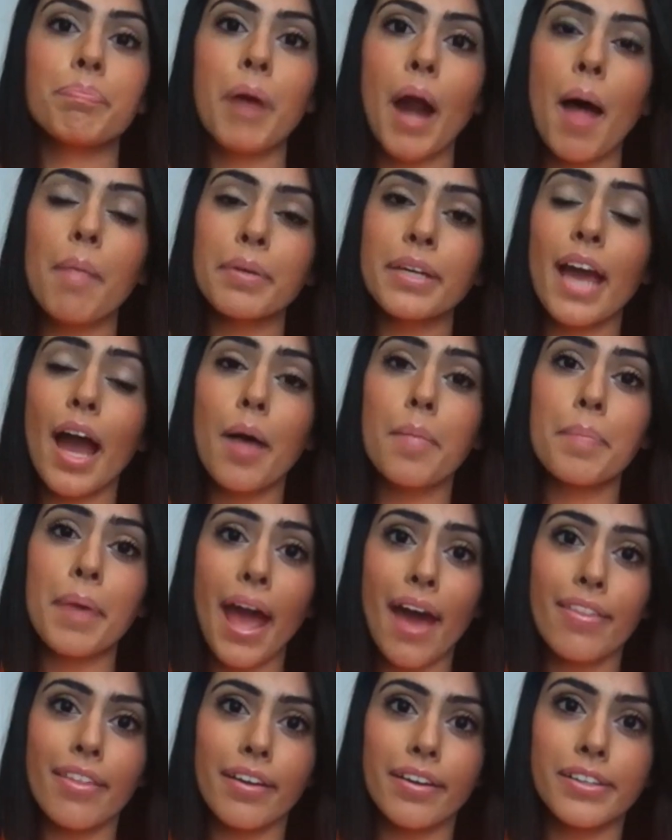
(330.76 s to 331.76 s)

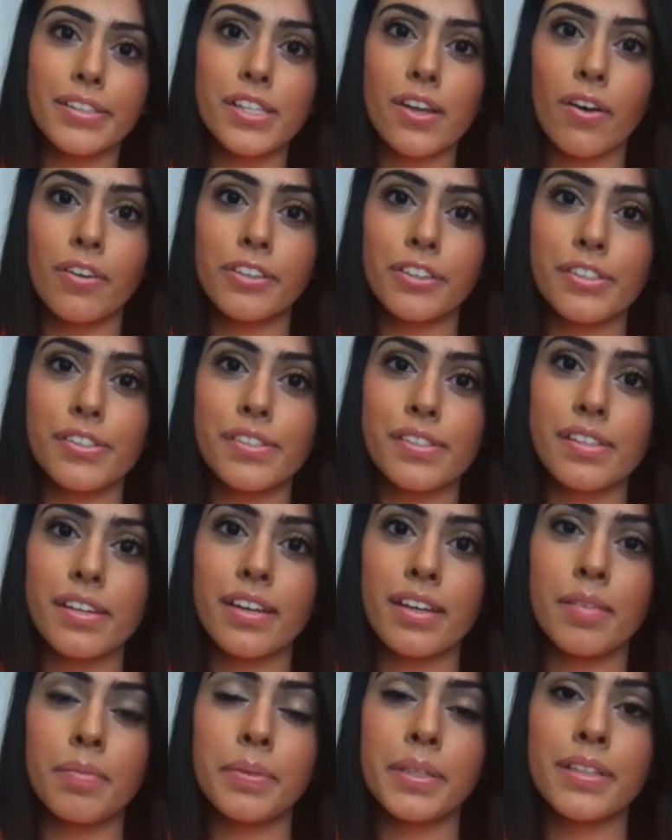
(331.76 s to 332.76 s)
bad that is on your
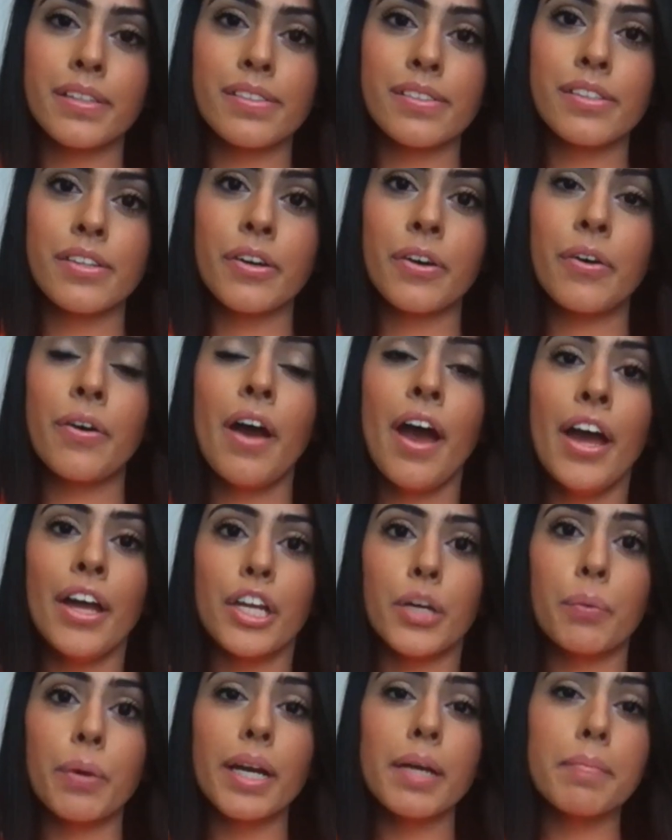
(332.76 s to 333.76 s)
skin, because, you know,
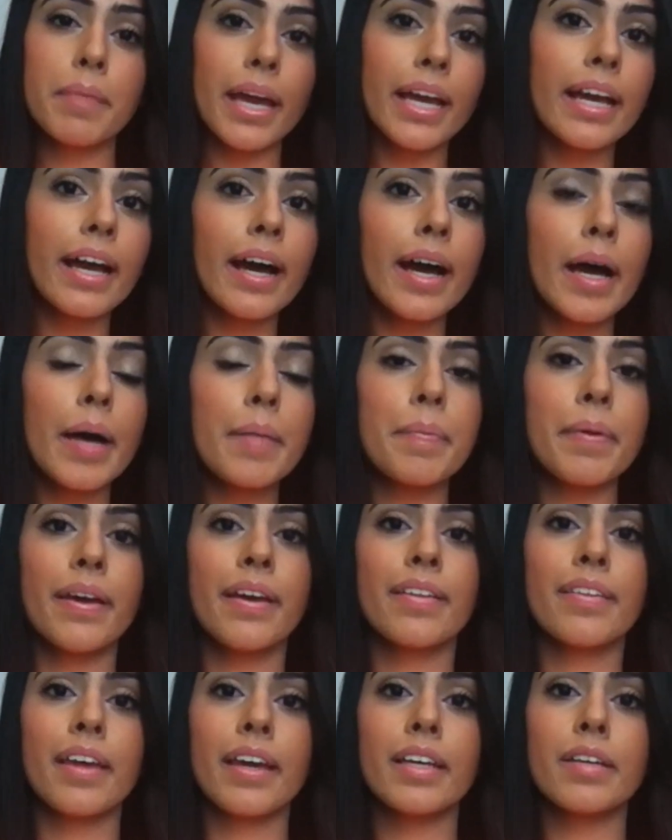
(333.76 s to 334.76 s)
you're wearing makeup,
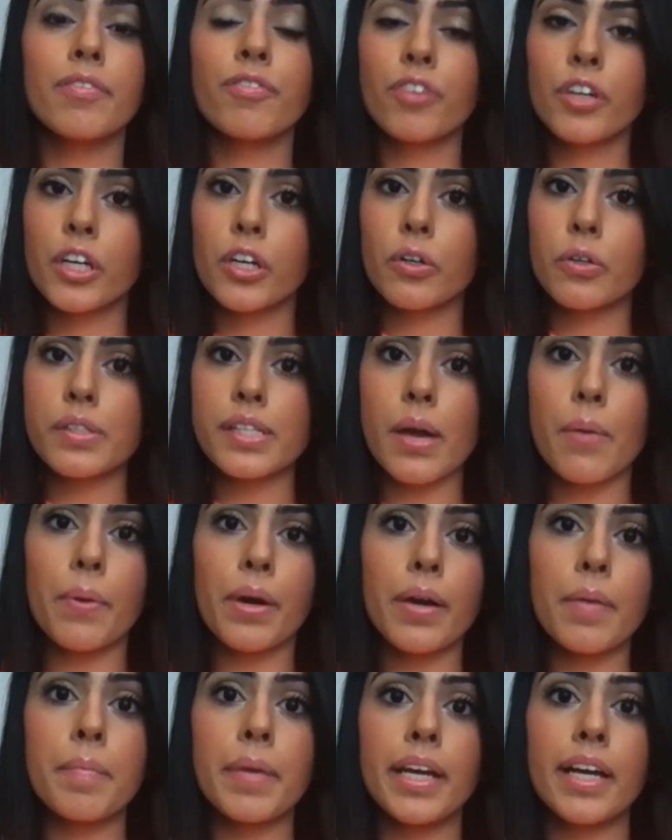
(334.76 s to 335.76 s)
and like for girls that
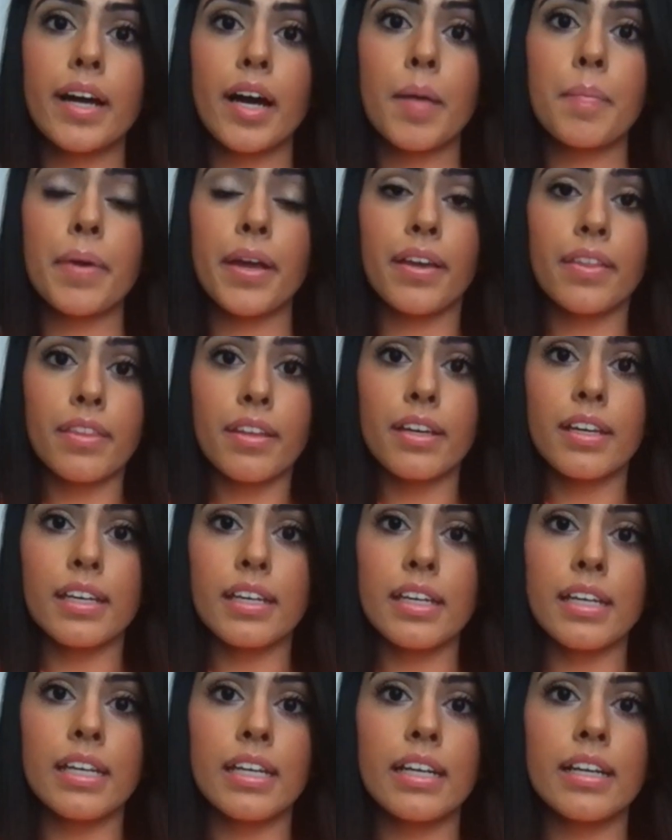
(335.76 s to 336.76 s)
wear makeup in the
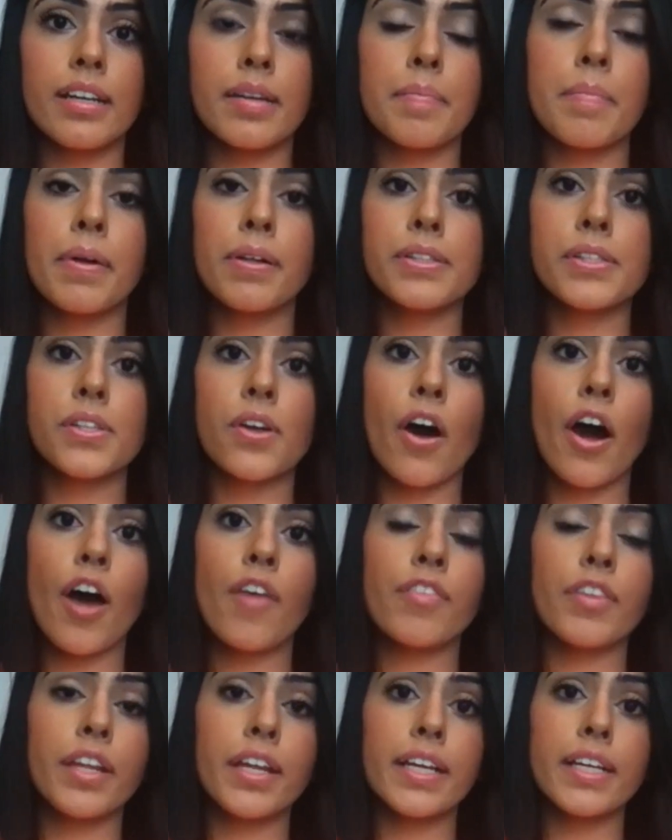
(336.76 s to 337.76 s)
heat, and it melts
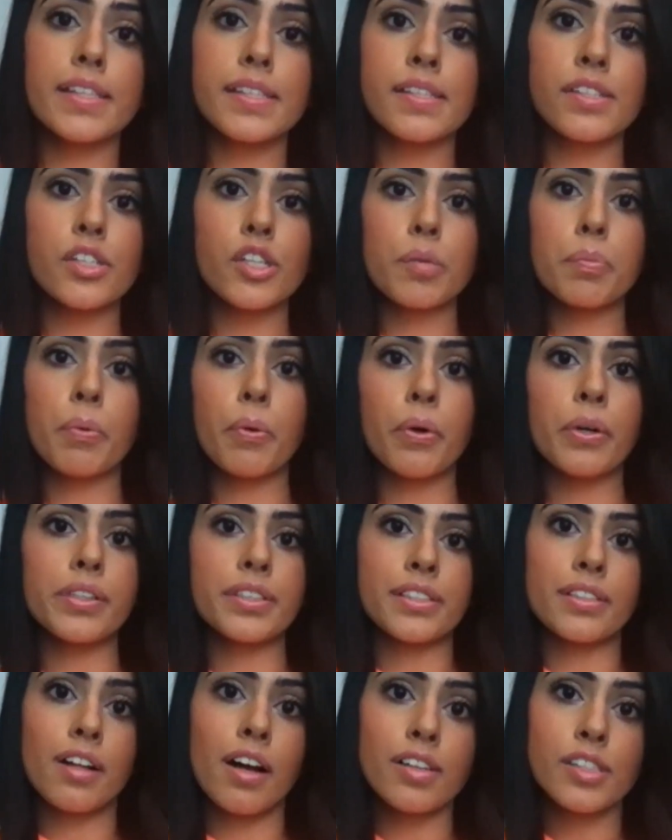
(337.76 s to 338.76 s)
off, and then it gets into your
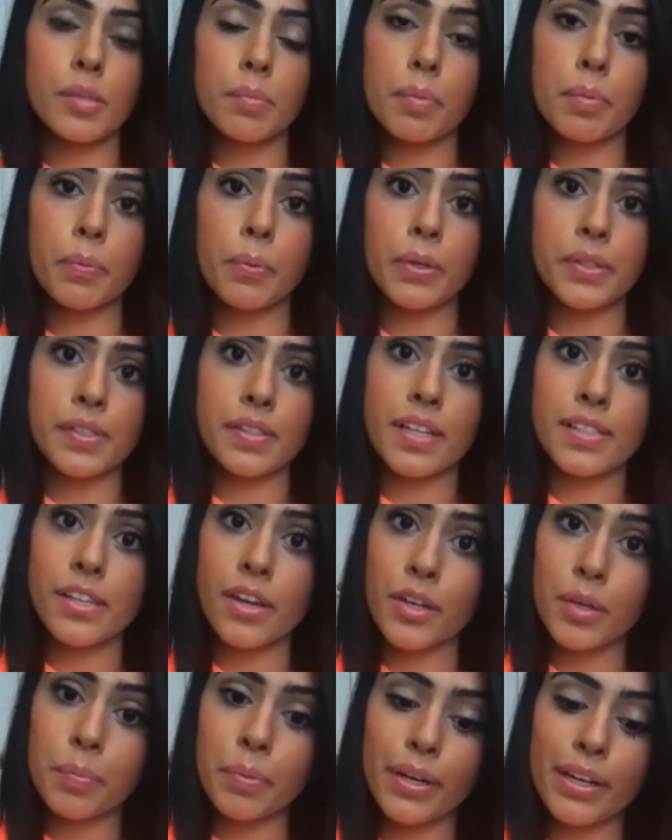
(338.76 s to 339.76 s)
pores and clogs up your pores, and that's
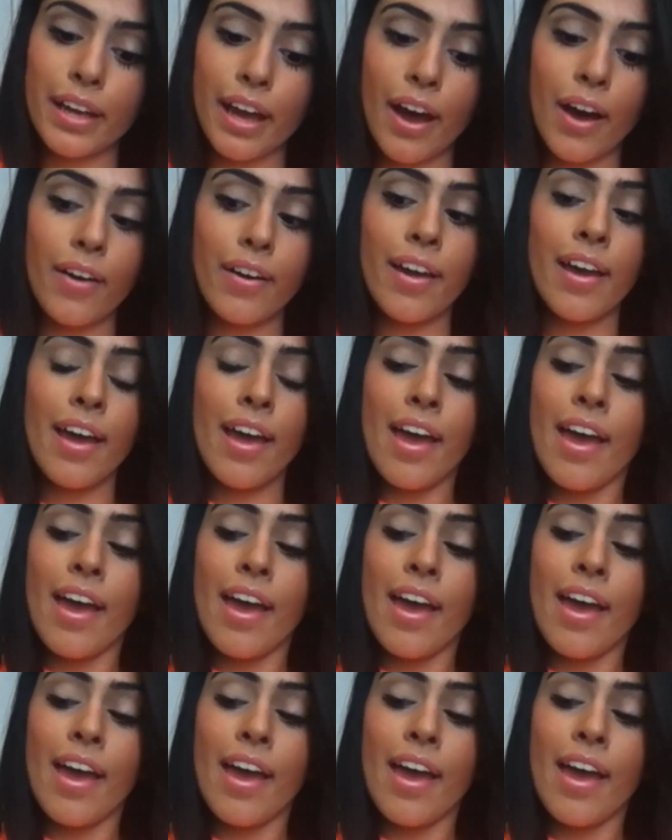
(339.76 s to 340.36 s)
how you break out.